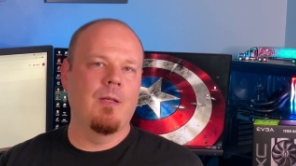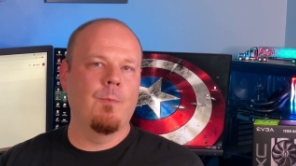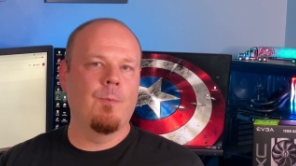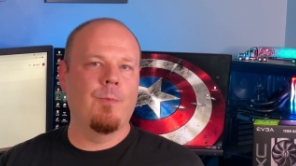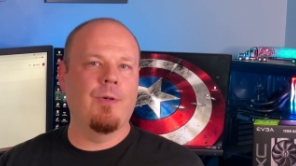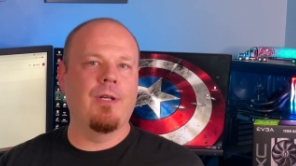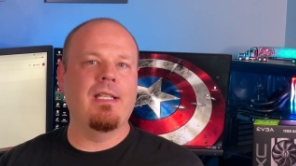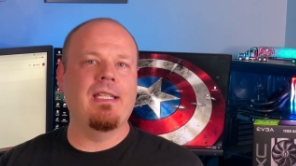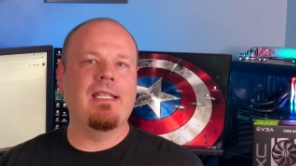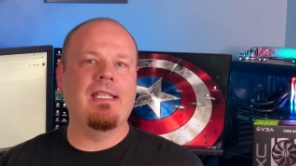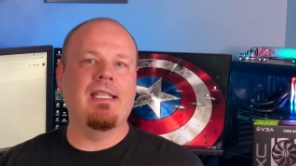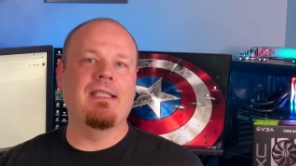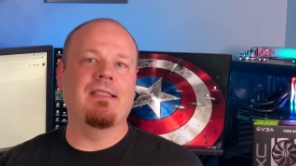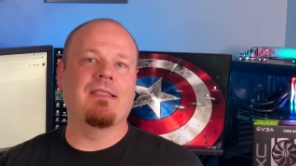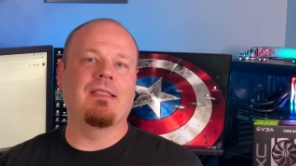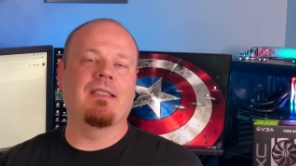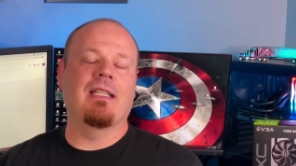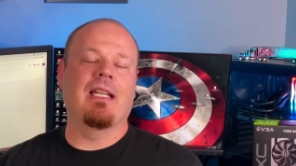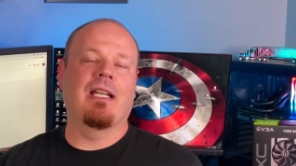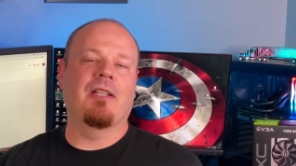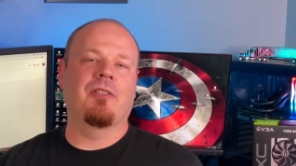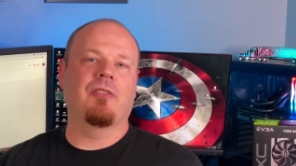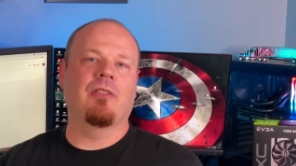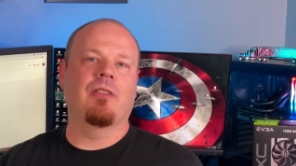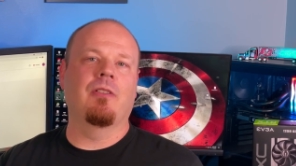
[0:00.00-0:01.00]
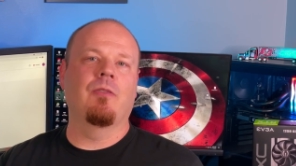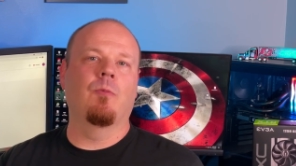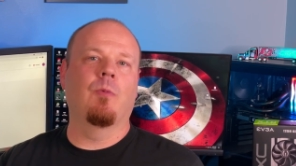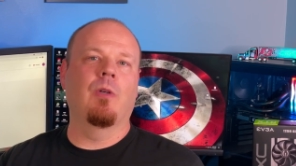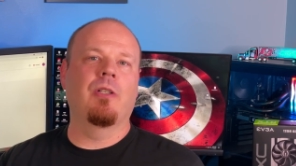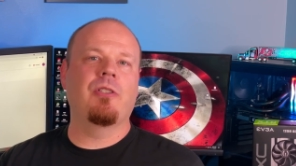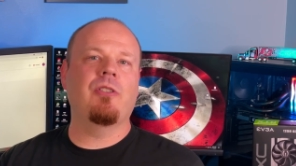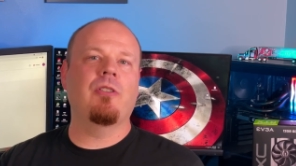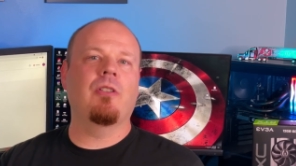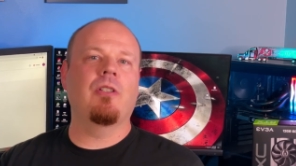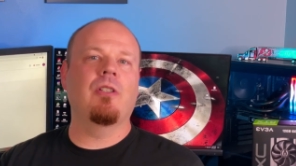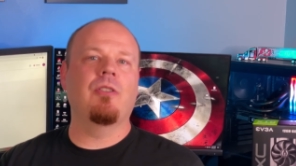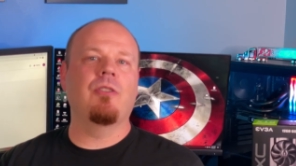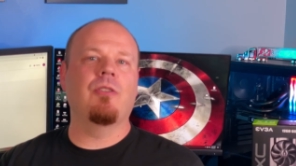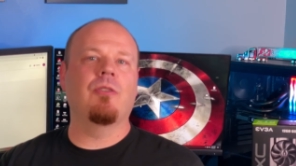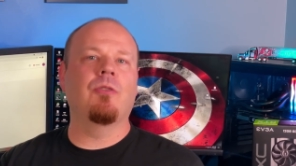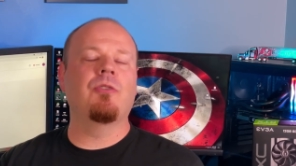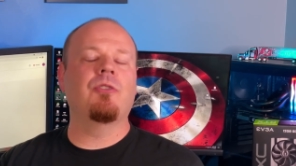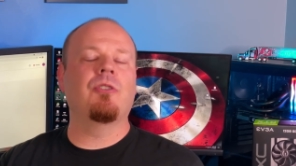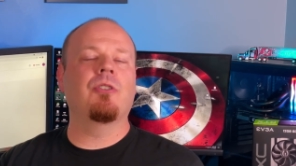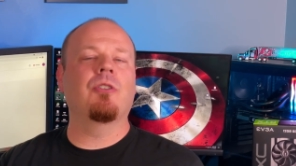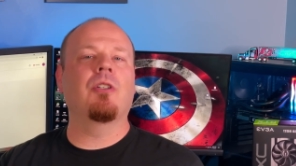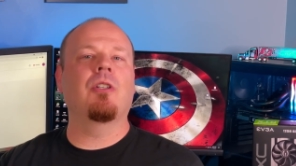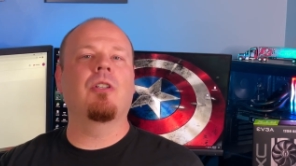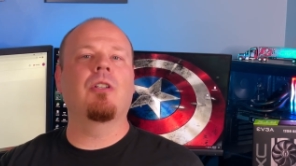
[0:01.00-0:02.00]
Pretty easy, actually. What you're gonna do
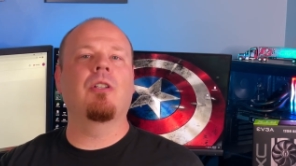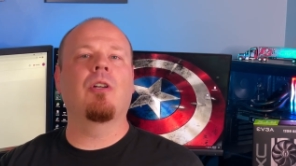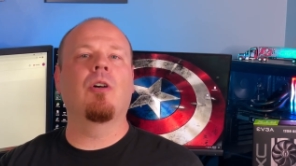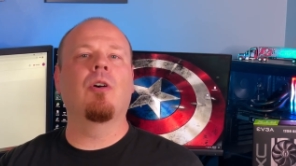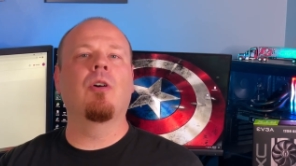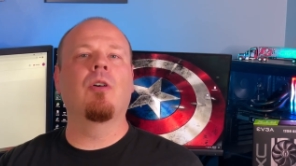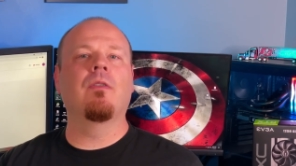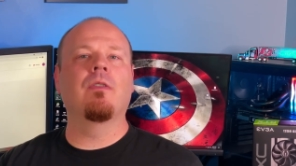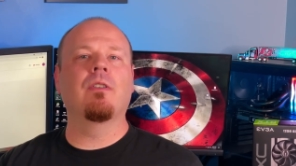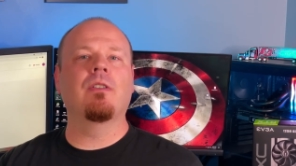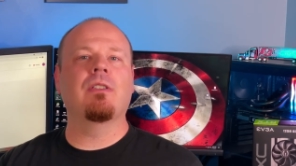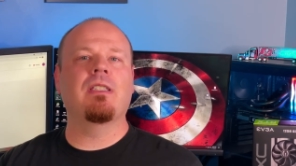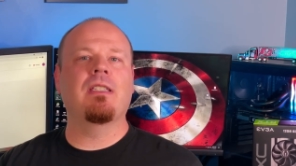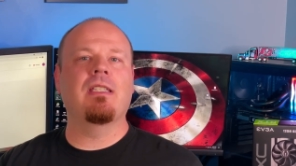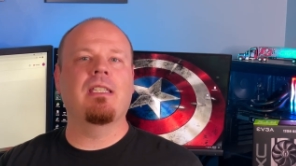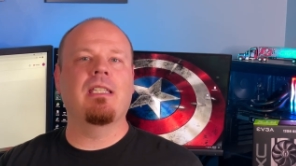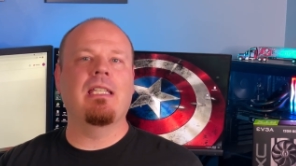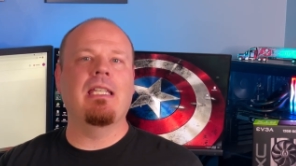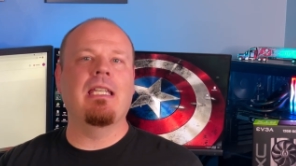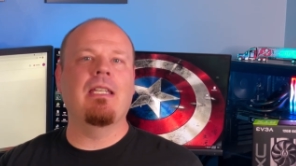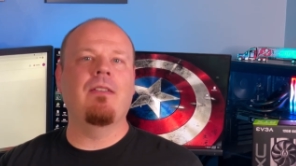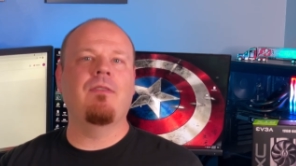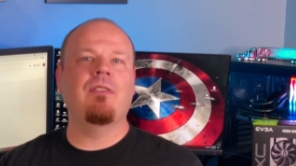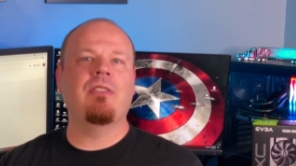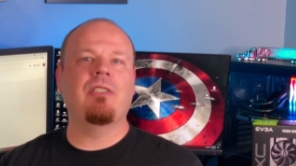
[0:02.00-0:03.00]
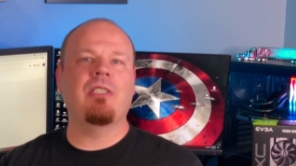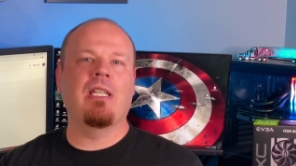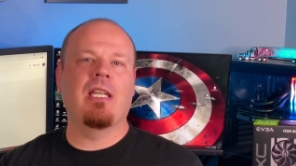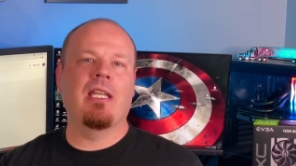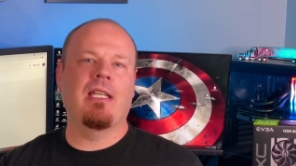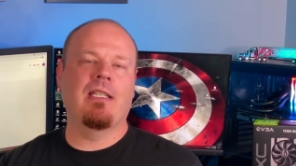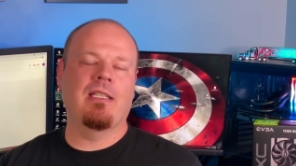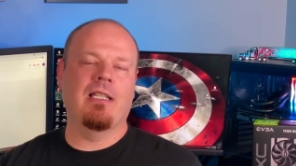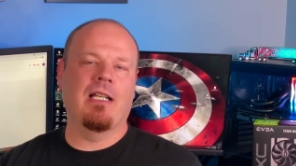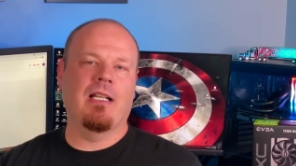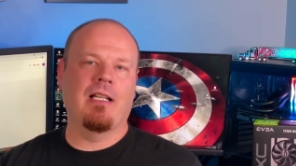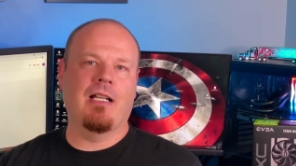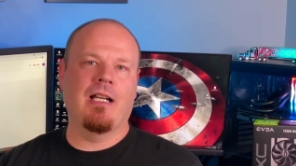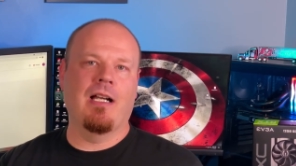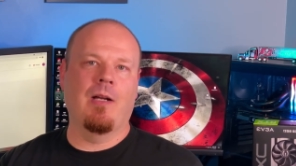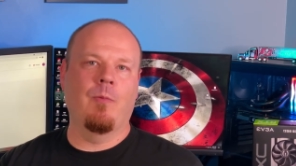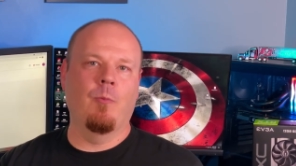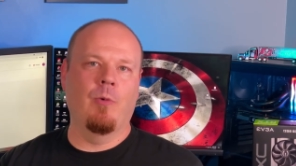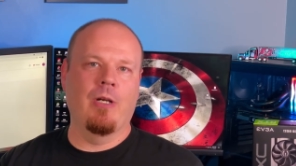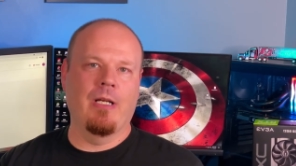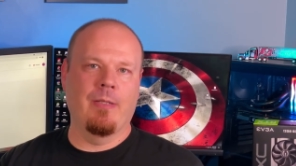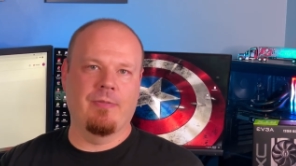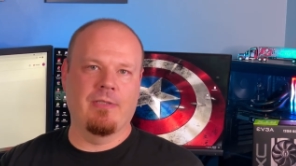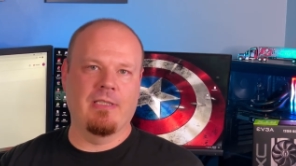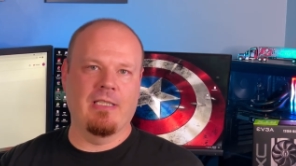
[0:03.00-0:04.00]
is you're gonna go over to the evga.com
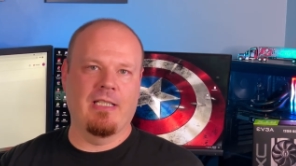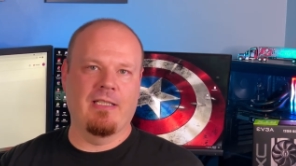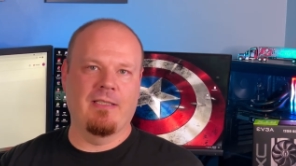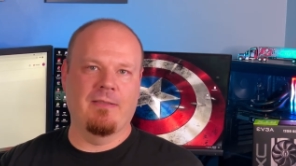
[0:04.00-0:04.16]
website.